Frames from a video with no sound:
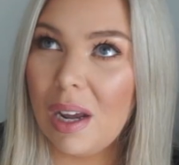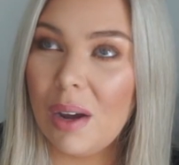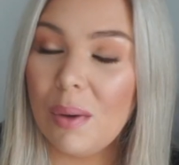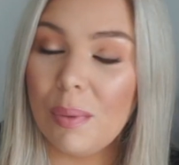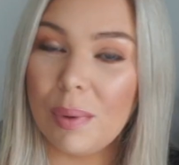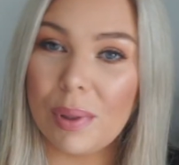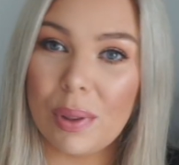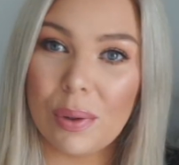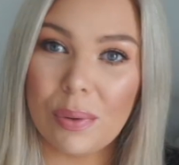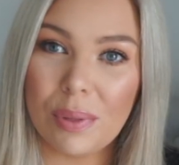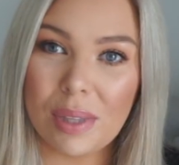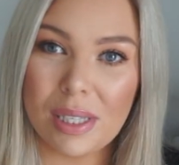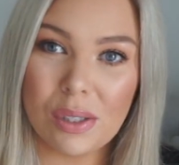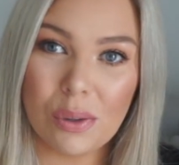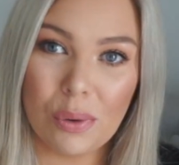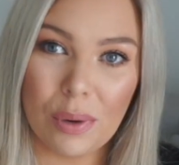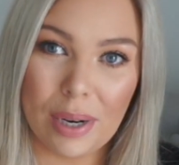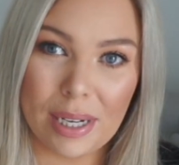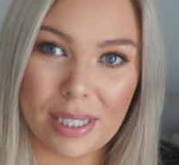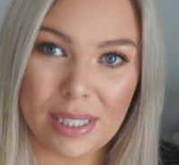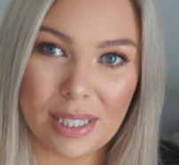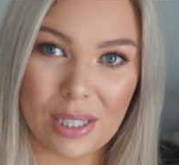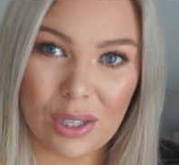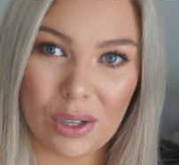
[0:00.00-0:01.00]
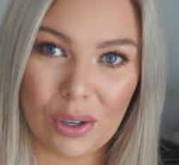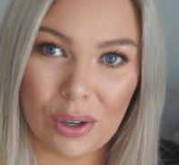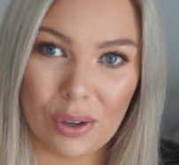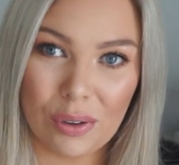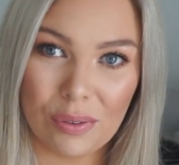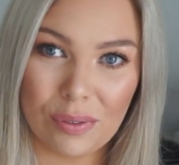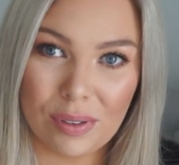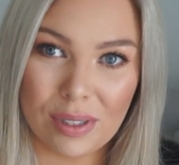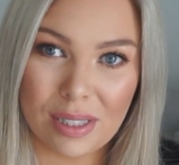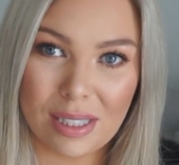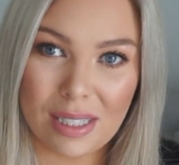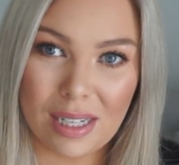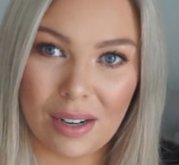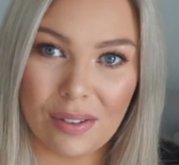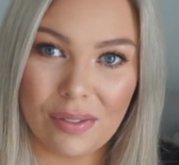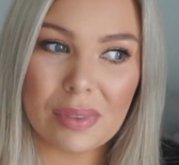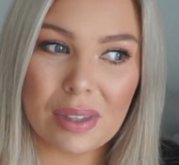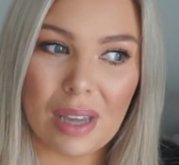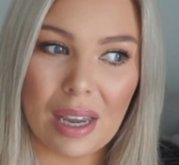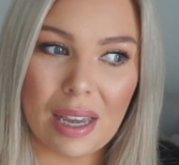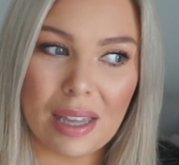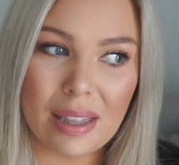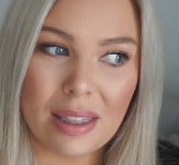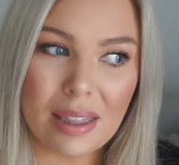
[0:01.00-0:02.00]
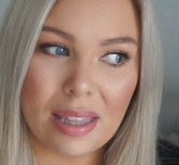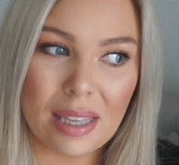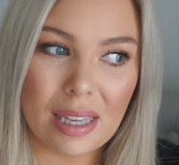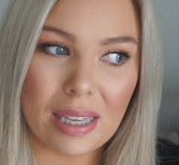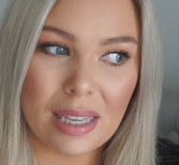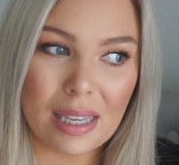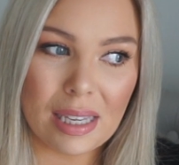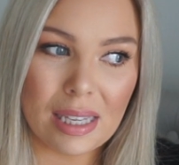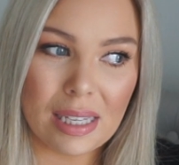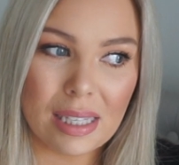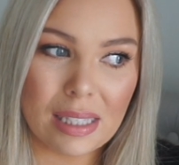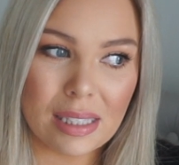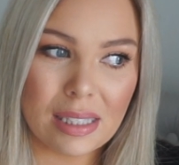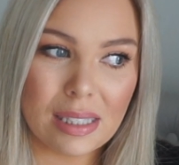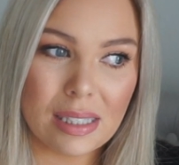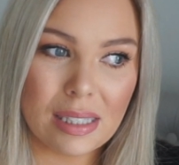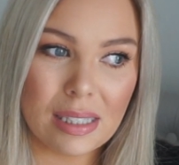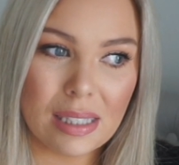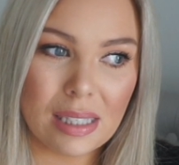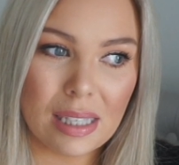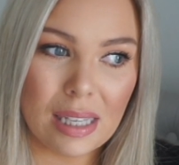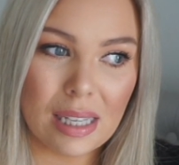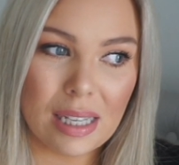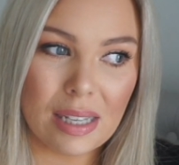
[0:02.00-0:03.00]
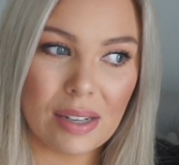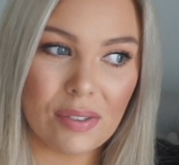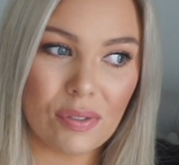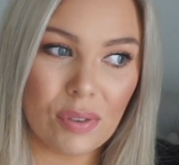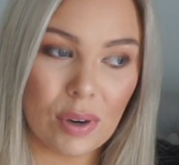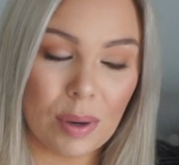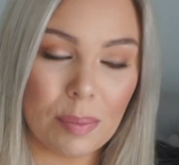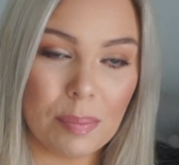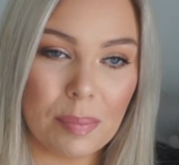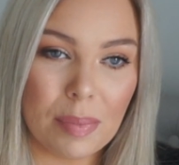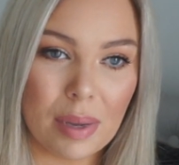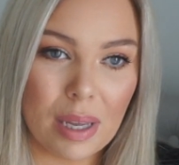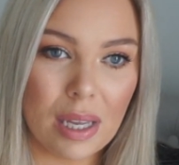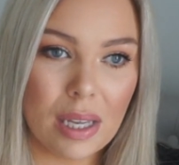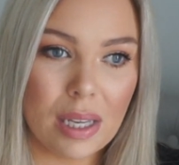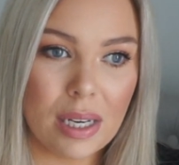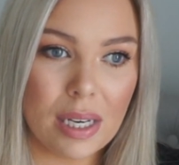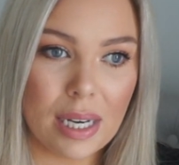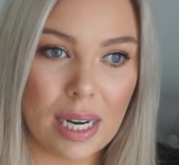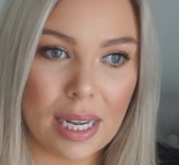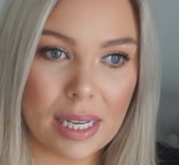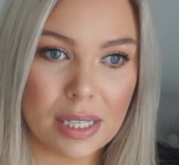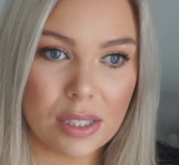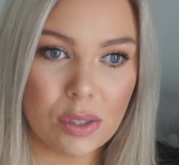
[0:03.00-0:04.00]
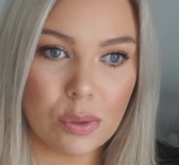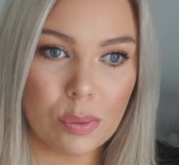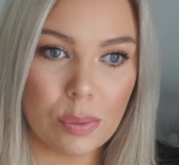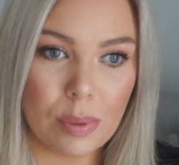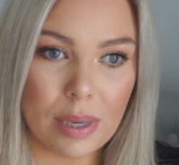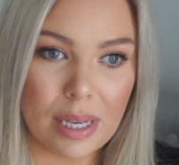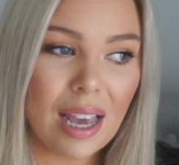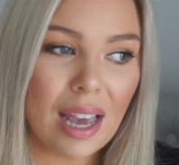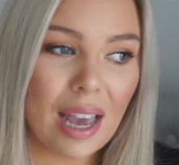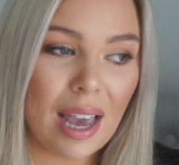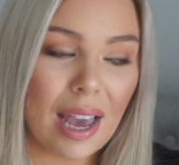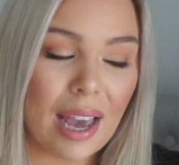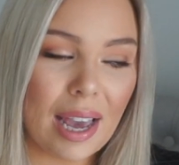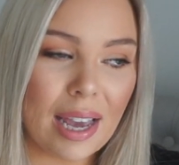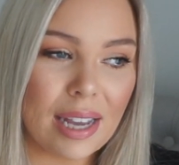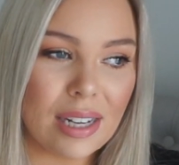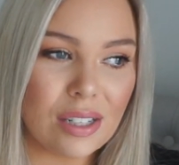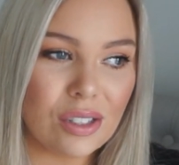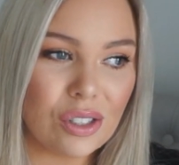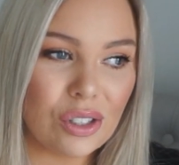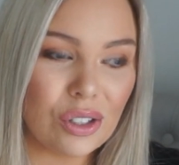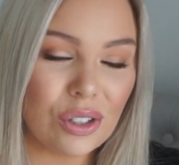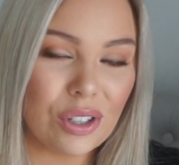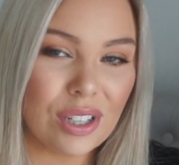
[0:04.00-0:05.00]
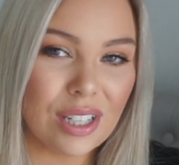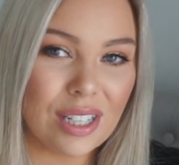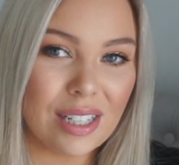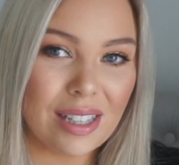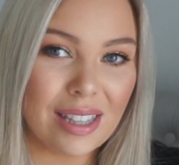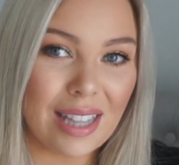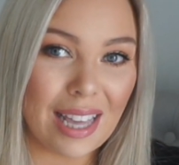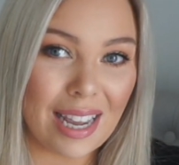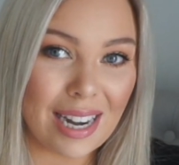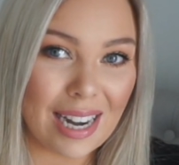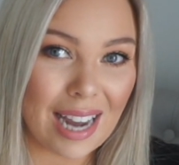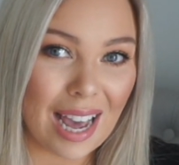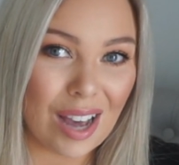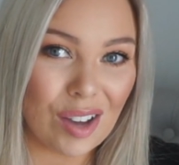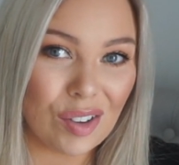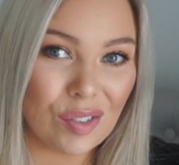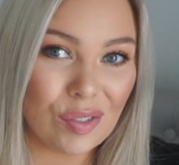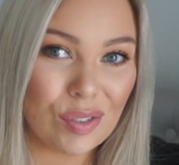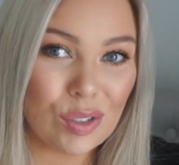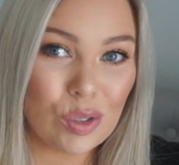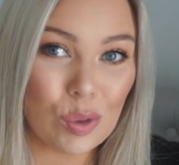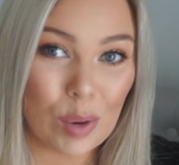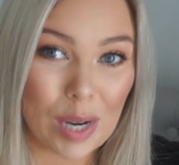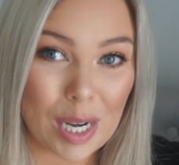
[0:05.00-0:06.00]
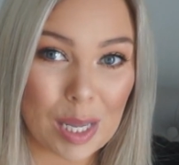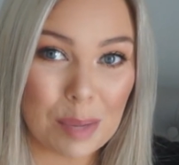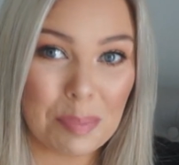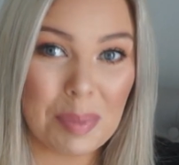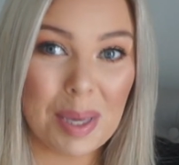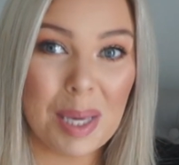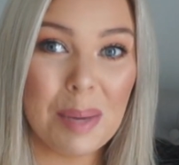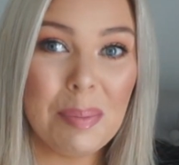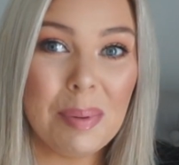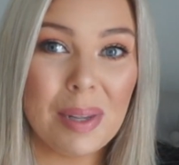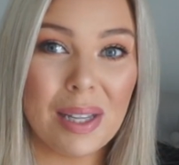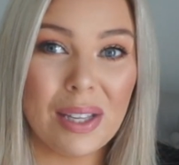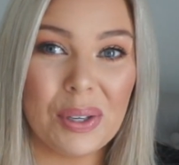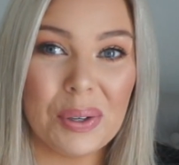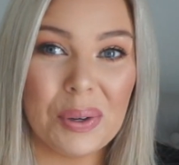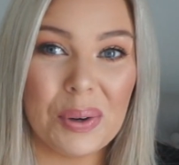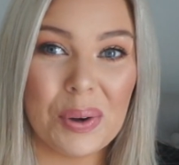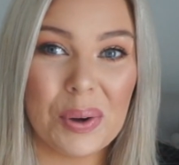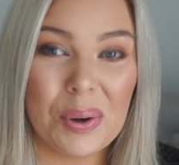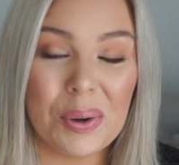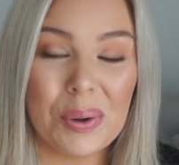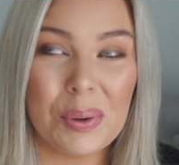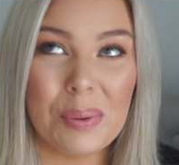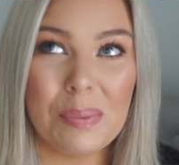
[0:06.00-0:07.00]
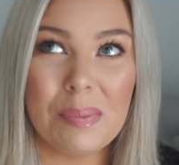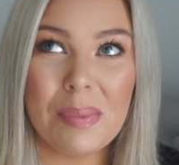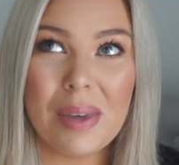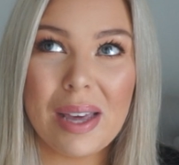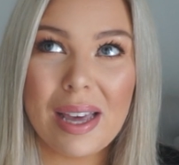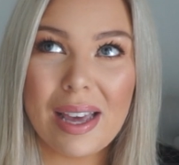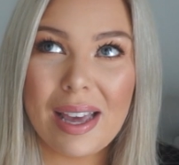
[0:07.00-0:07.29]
With all this crazy COVID stuff, I think it's from next week and you can then have 20 people at your home.